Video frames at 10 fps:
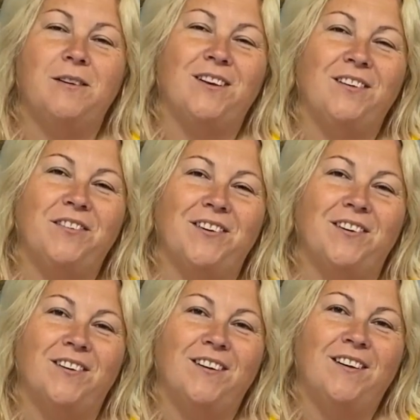I was looking
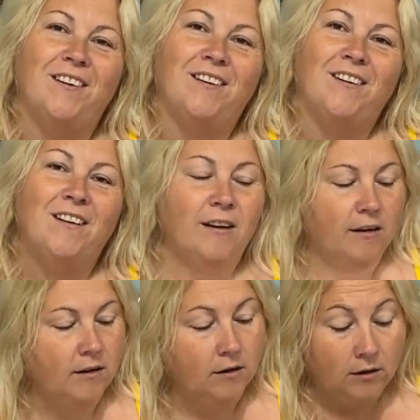
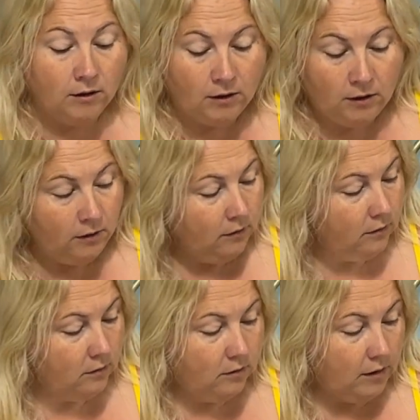for.
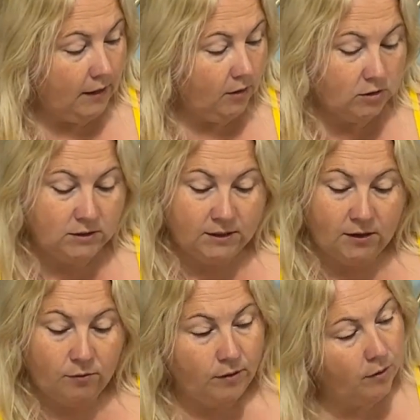I honestly
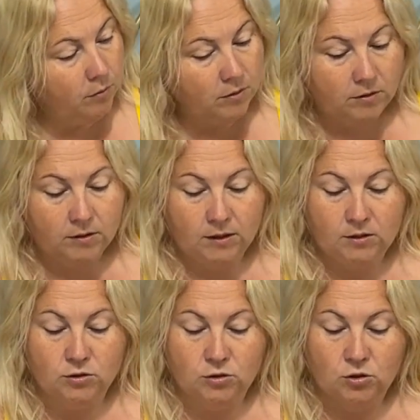don't know.
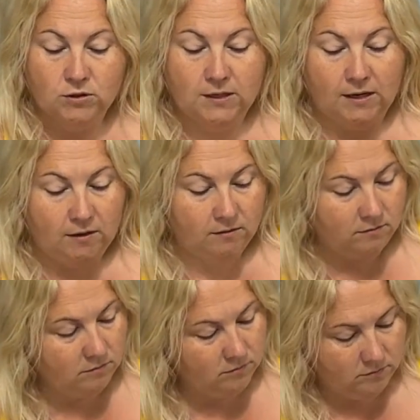It does not say.
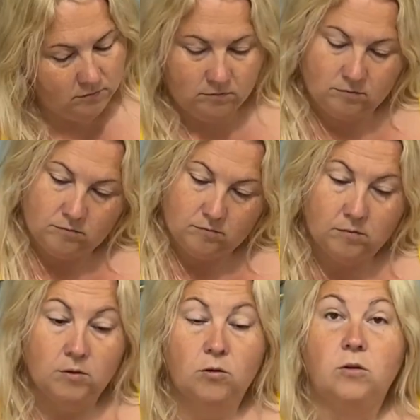
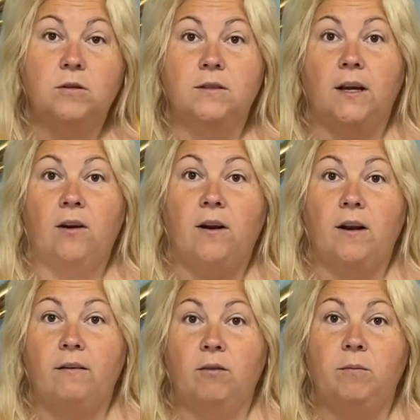Didn't say on
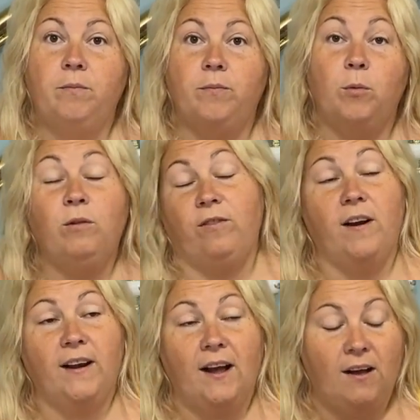anyone. We'll
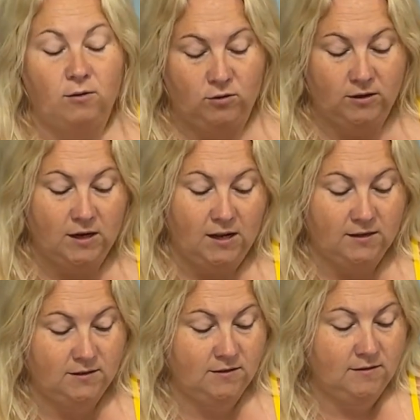find out how long they
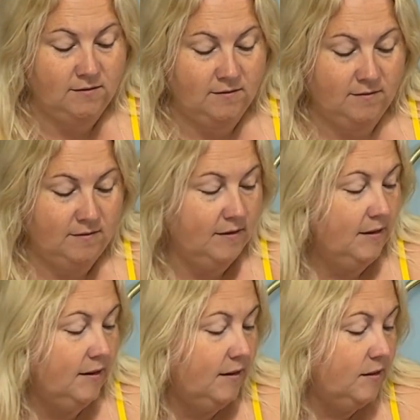last.
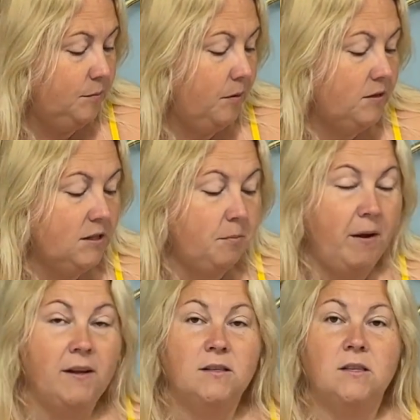I suppose it
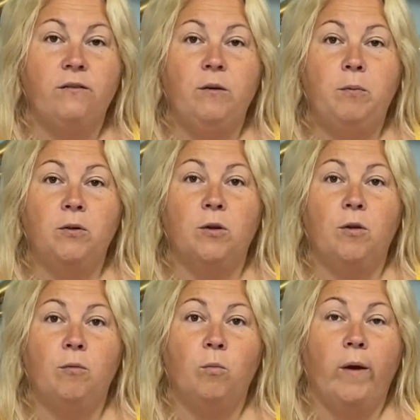depends if you put
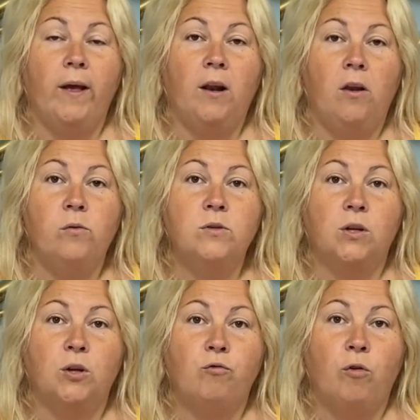them where clothes are
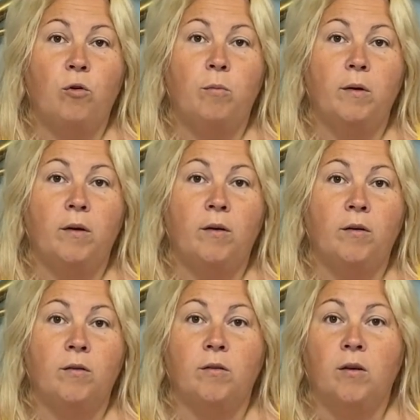going to rub
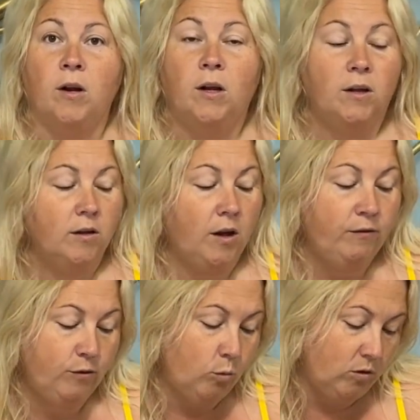and
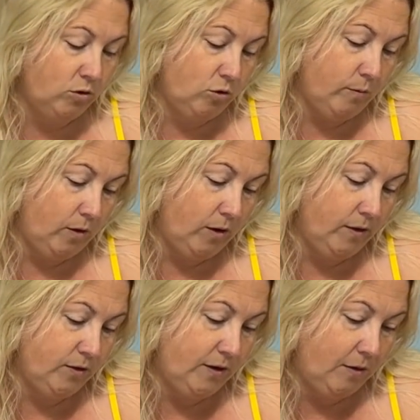if you wash them a lot
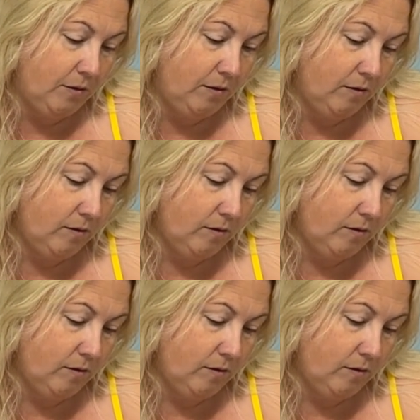in the shower,